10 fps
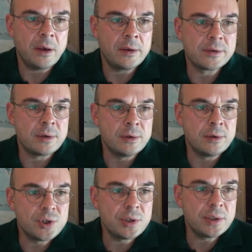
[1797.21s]

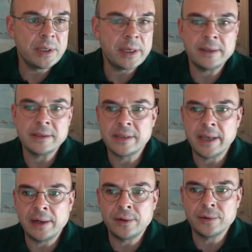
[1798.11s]
solution that is
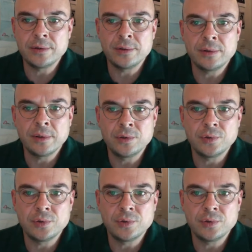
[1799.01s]
tailored, to